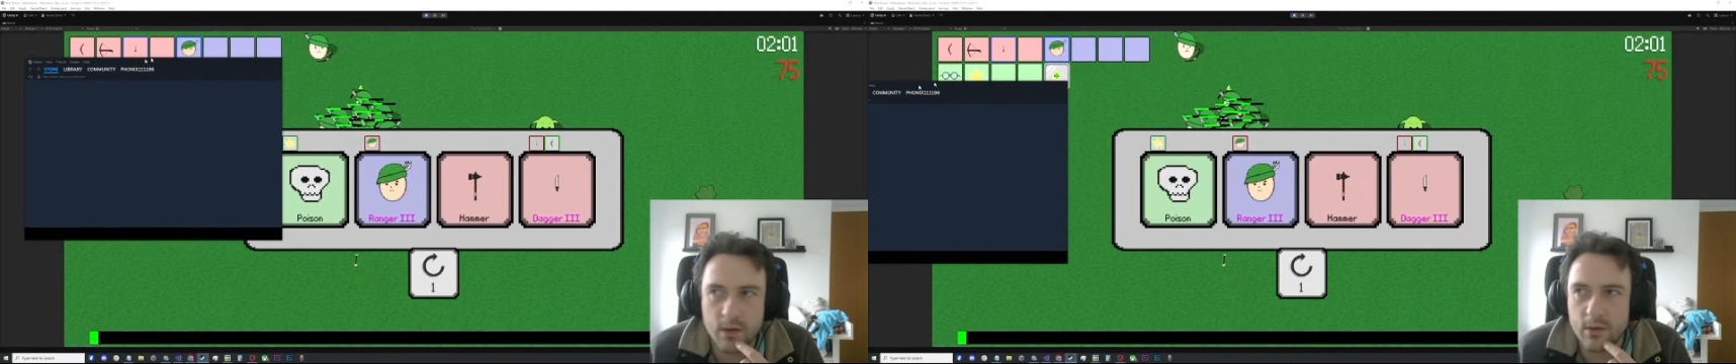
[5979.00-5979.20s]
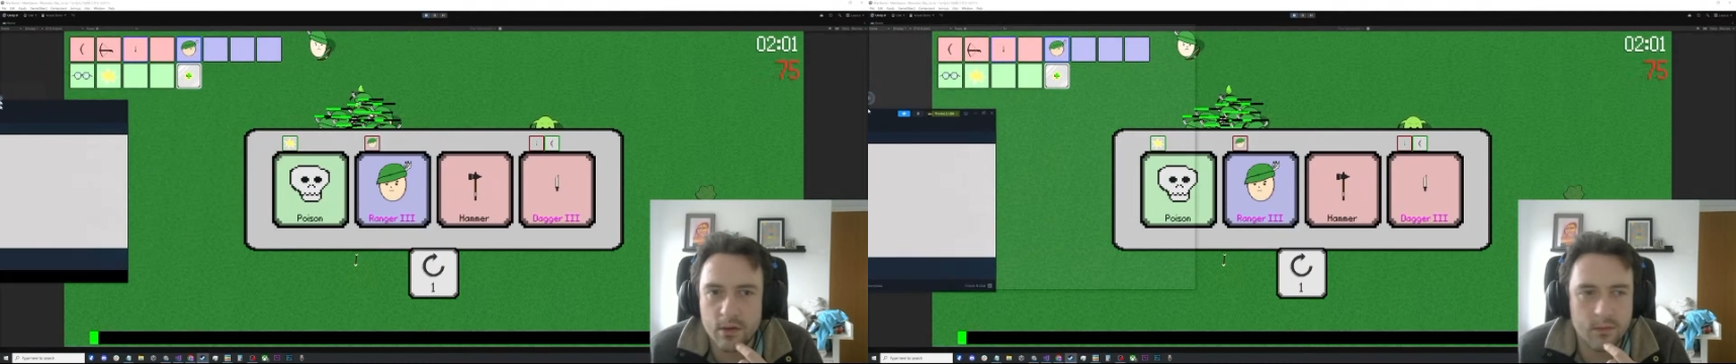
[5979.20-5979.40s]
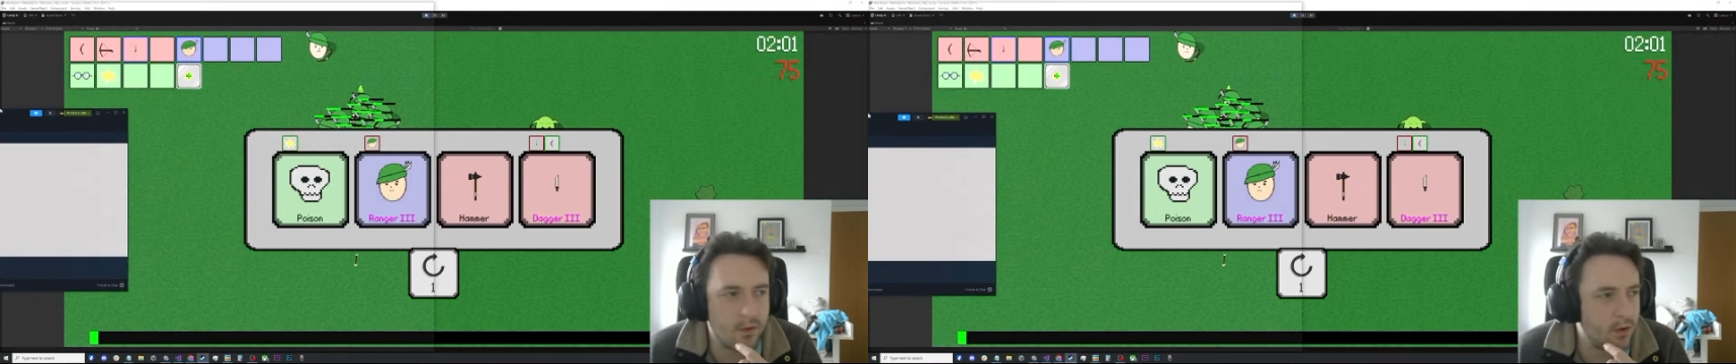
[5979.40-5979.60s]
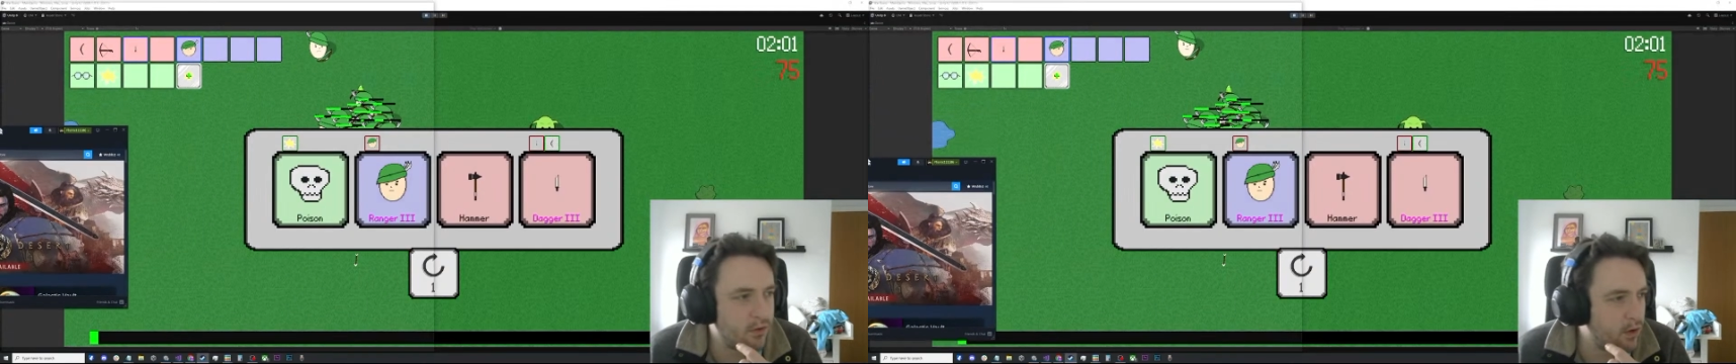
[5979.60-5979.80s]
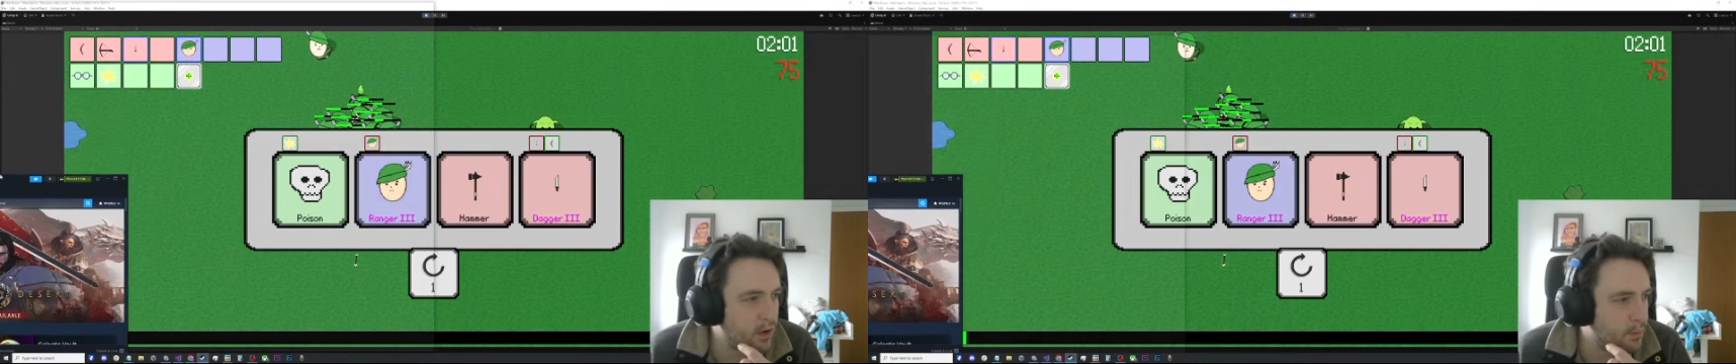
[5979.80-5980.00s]
you've got a
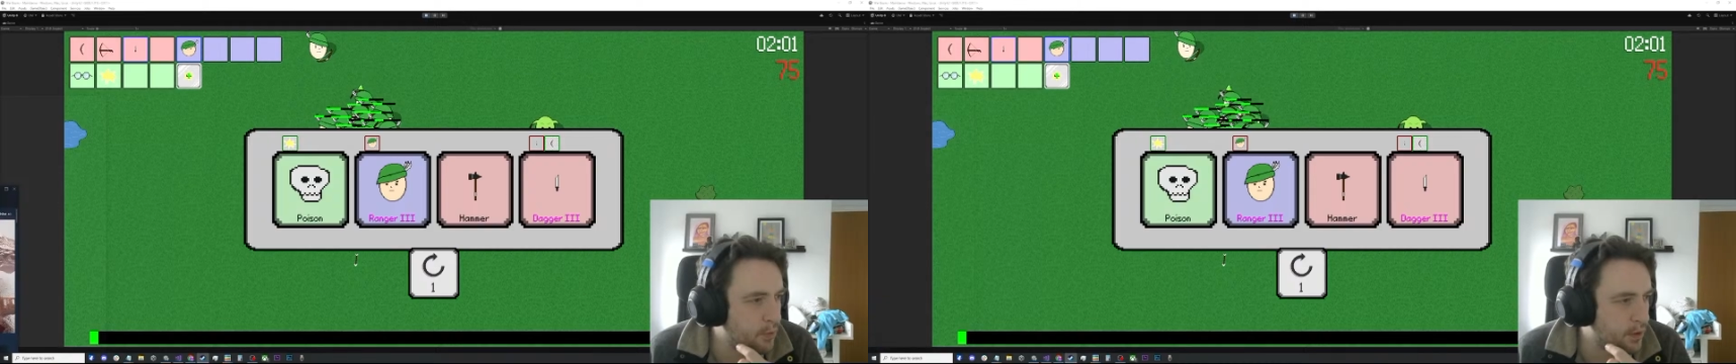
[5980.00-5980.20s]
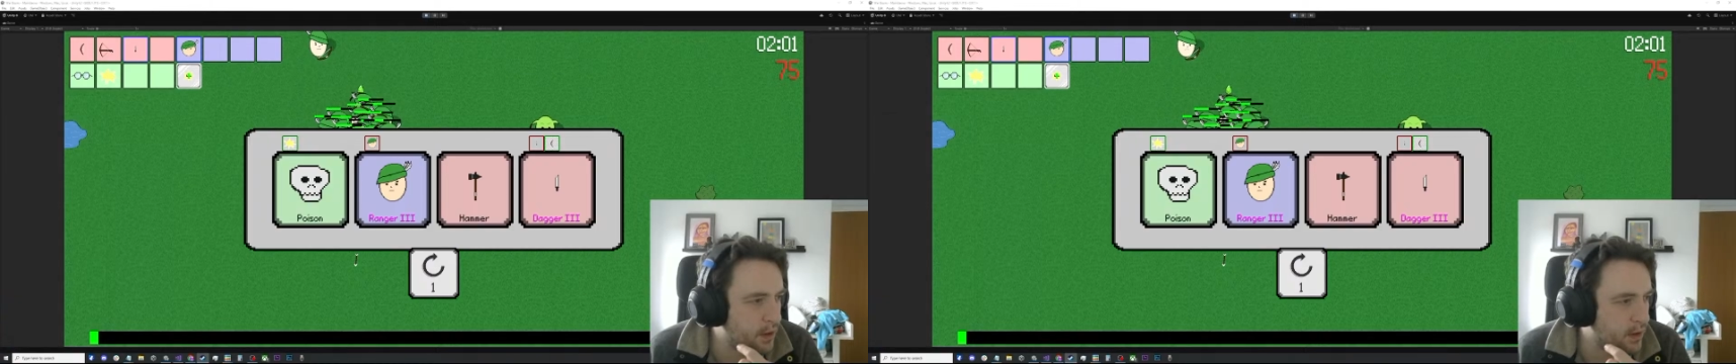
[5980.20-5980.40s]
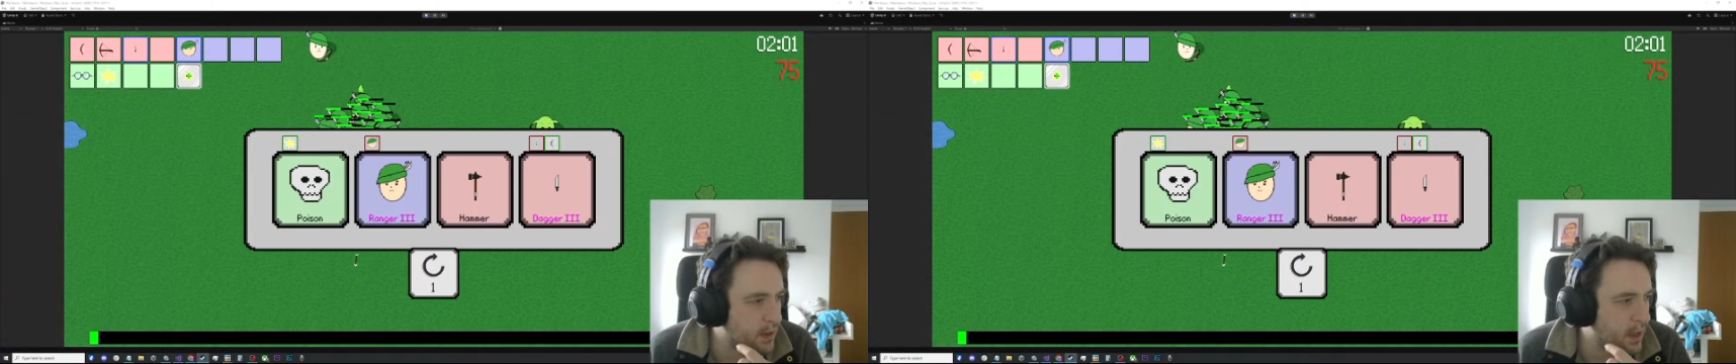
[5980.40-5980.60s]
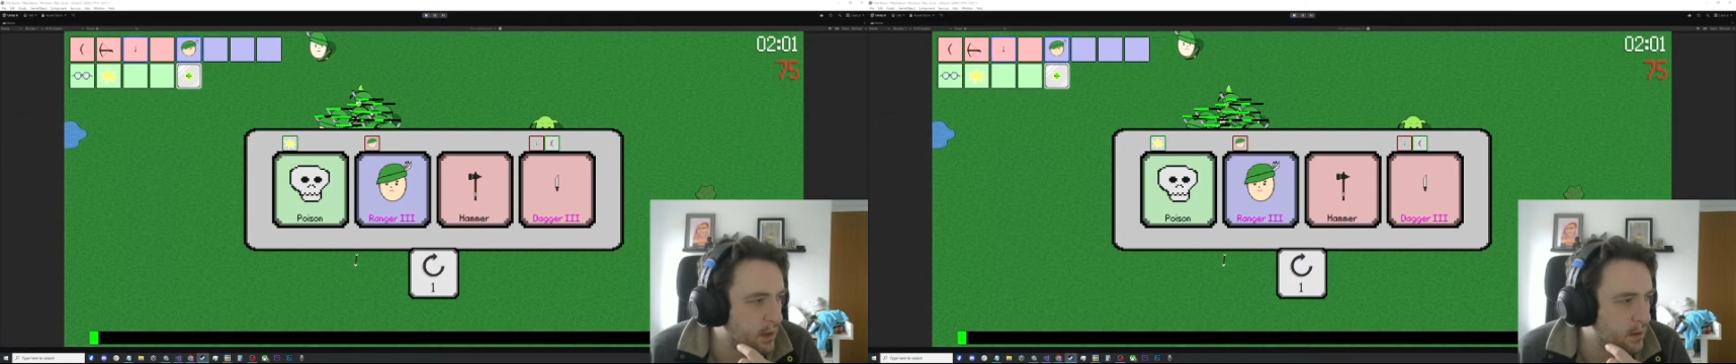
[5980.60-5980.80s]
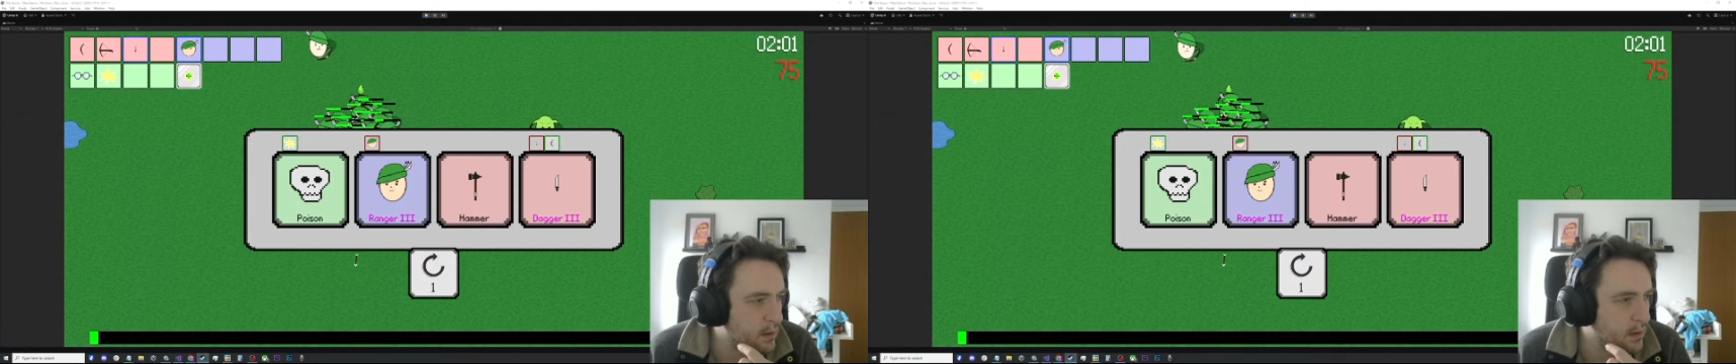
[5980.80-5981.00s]
solid product there.